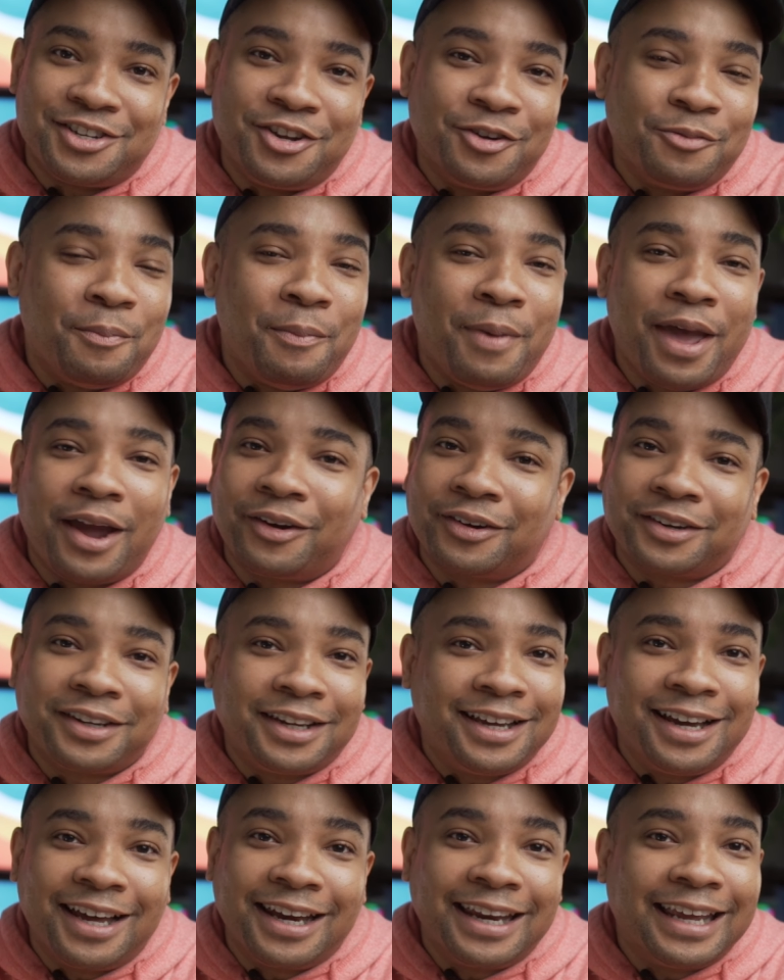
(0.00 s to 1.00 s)
You're
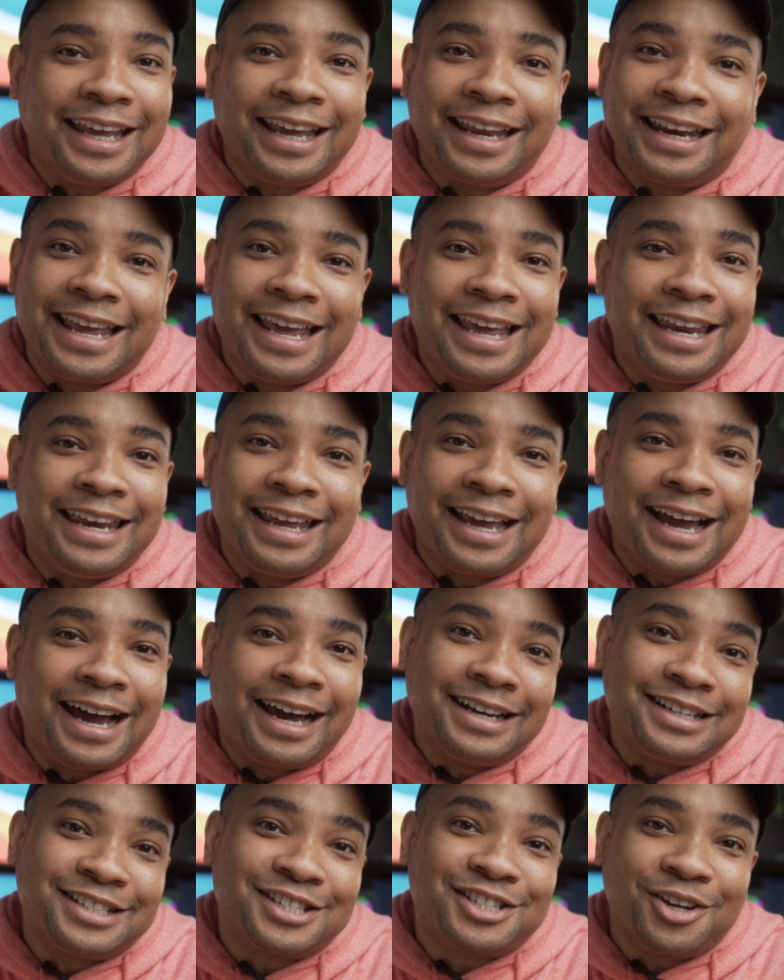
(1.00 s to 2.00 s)
barely gonna get any
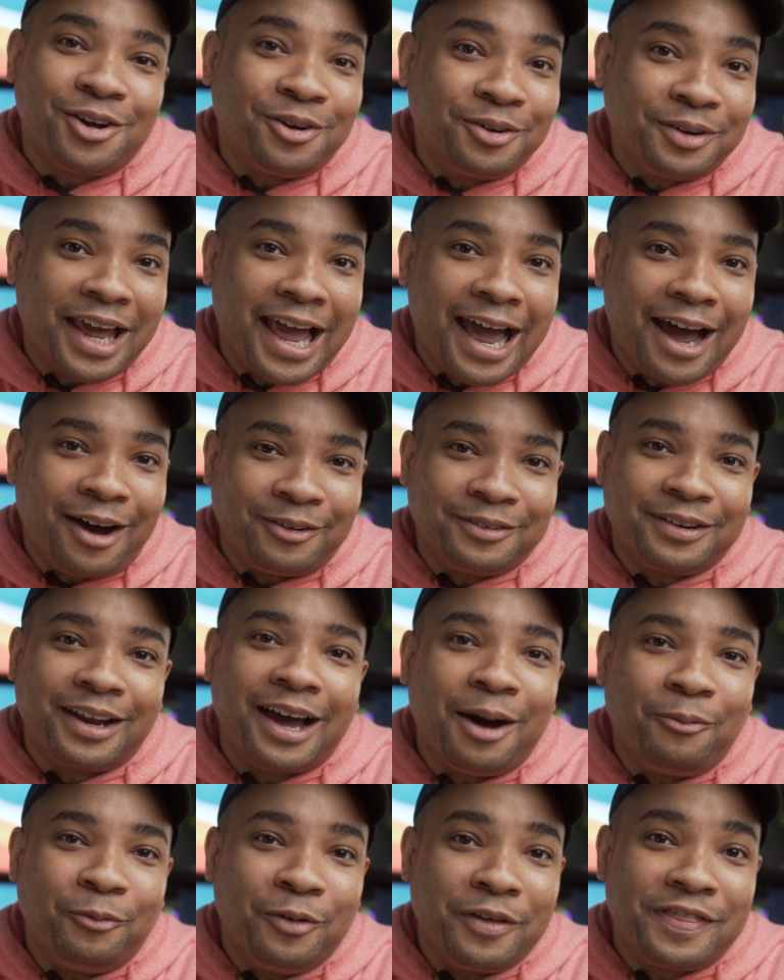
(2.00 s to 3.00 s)
kind of
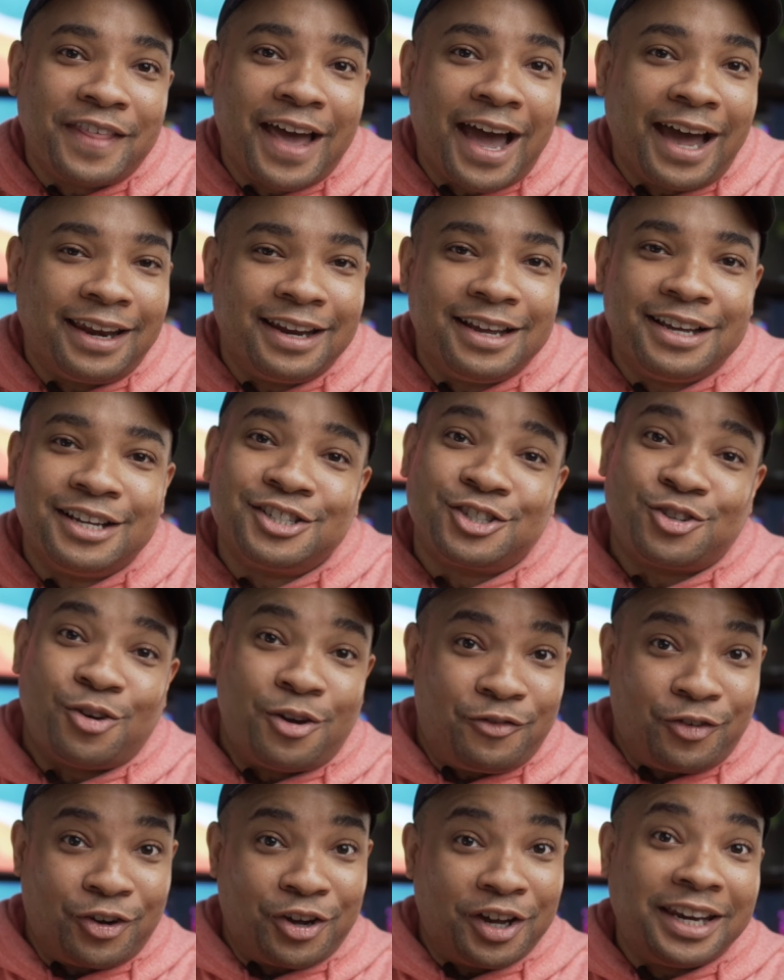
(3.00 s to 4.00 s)
slowdown with that. So
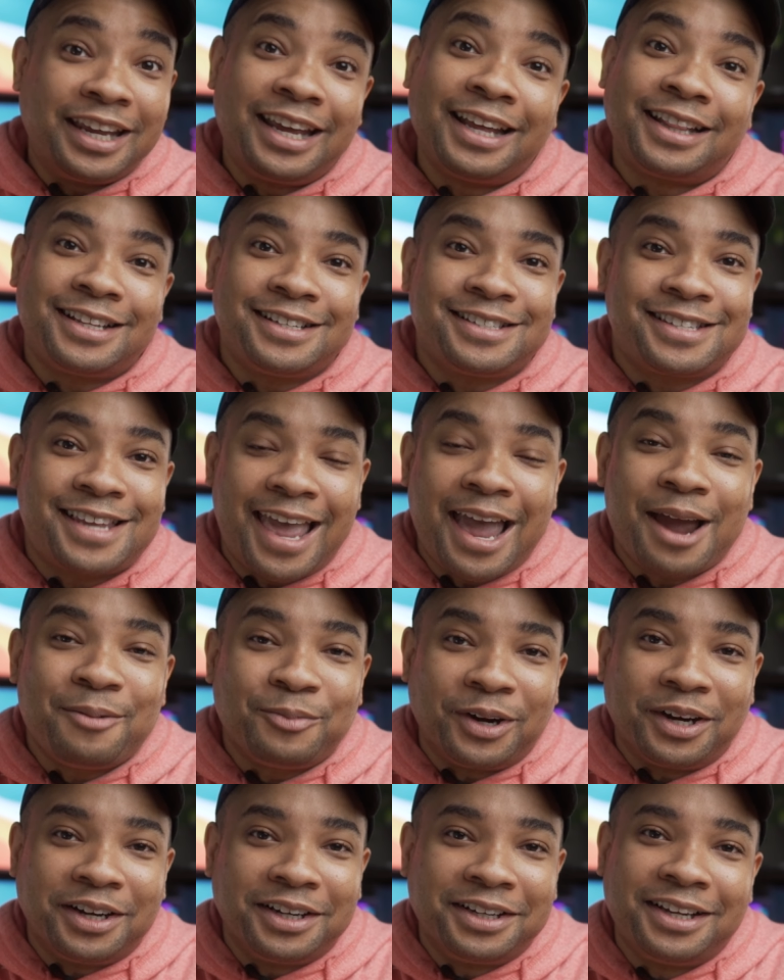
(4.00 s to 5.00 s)
if you're gonna get this
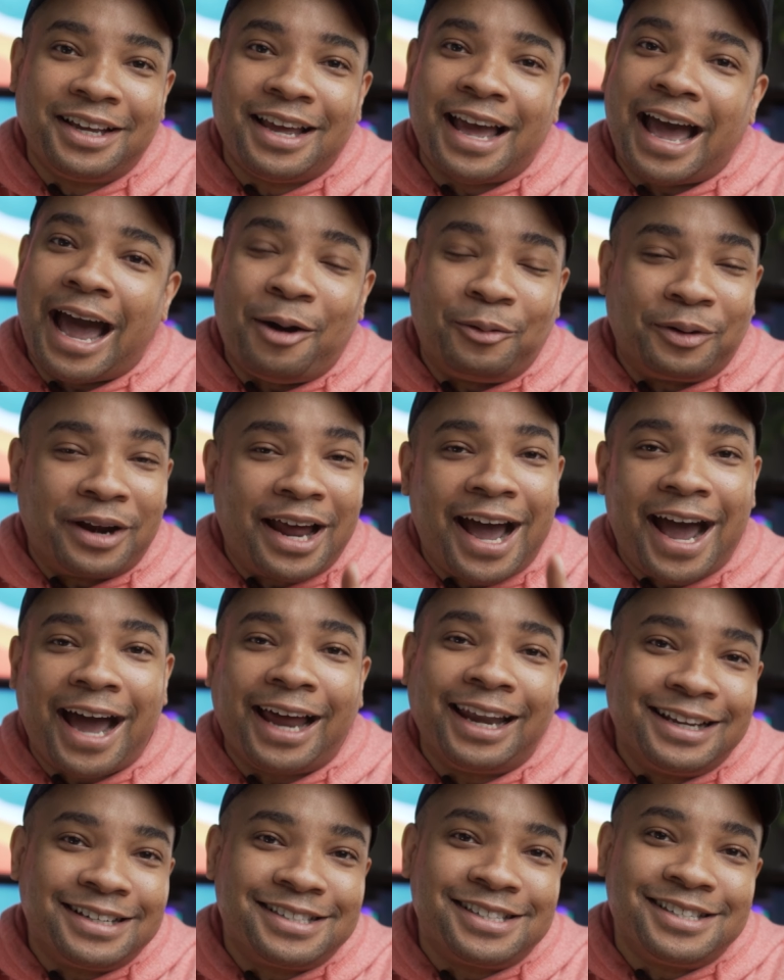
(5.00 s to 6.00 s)
camera, I would
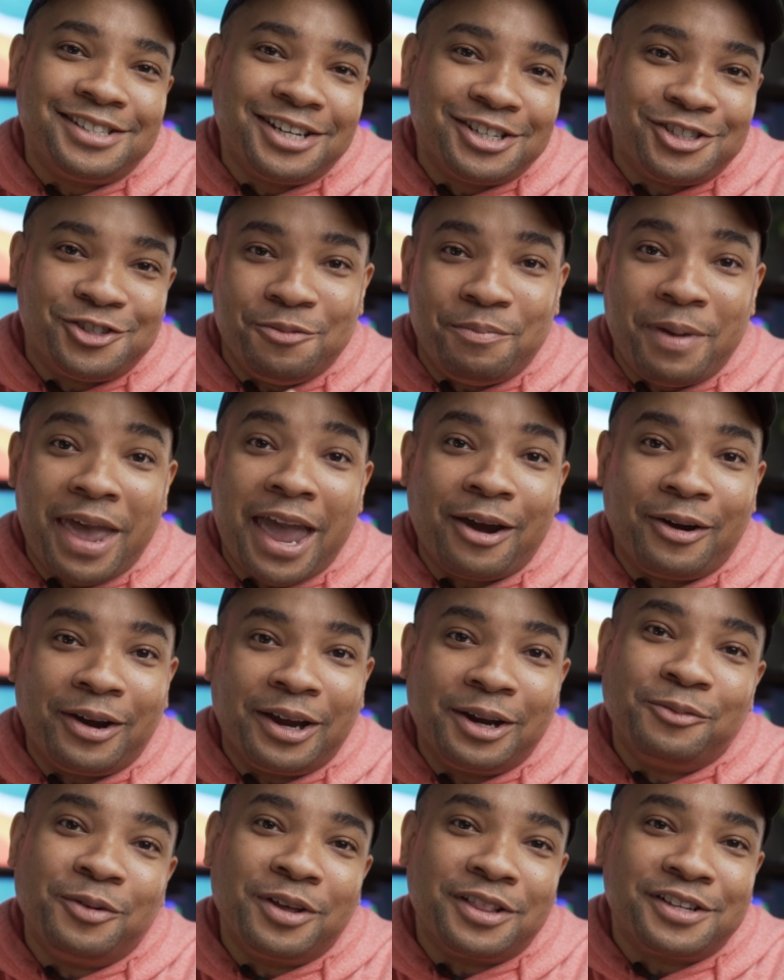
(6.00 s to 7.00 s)
highly suggest you pair
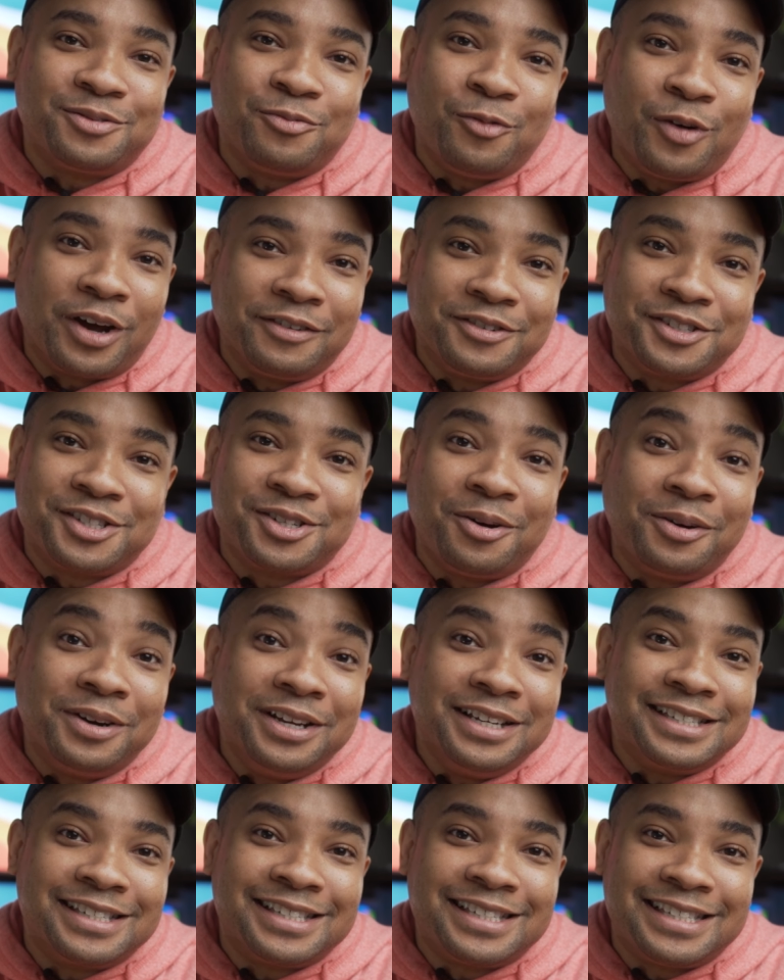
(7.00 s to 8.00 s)
it with one of
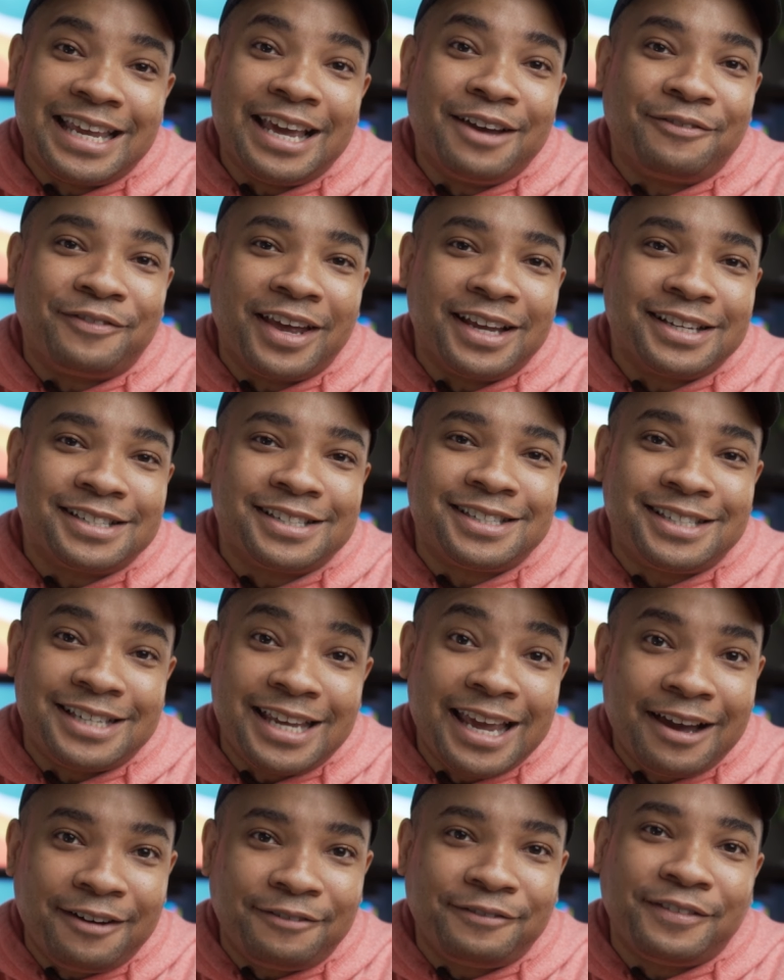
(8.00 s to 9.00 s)
Sony's
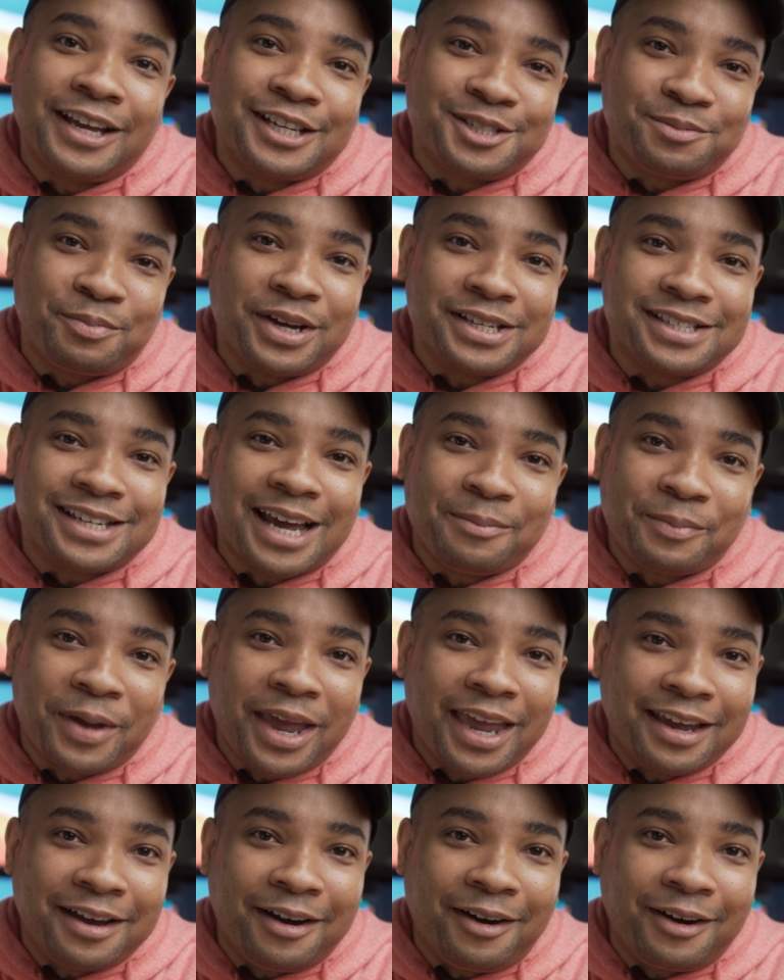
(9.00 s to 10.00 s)
CF Express Type
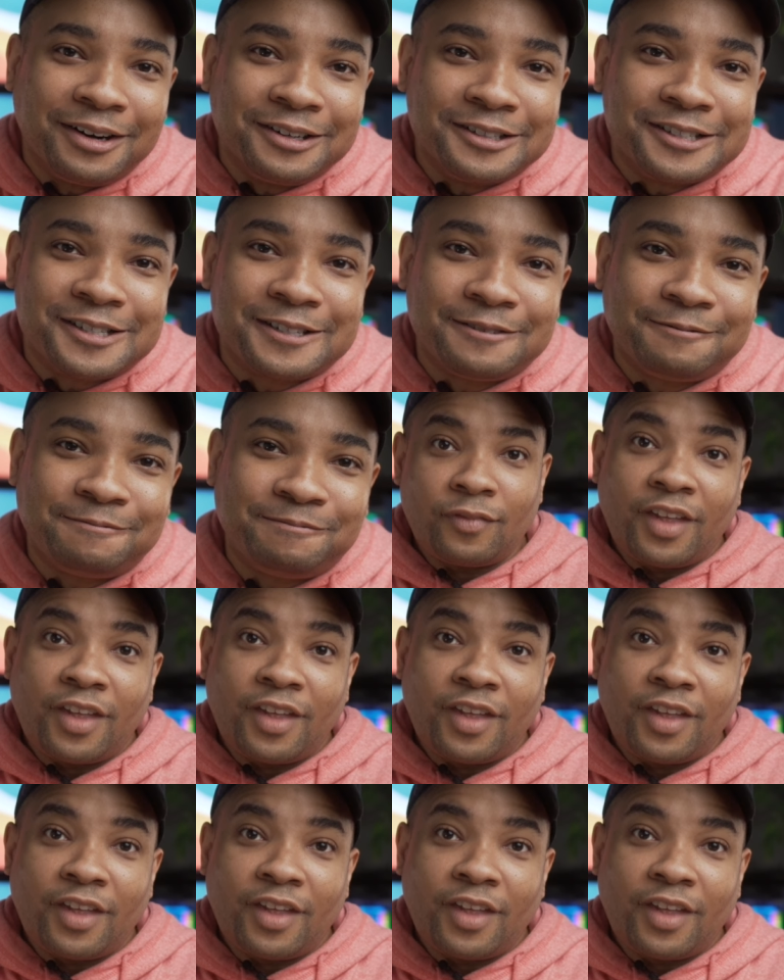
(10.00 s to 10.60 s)
A cards.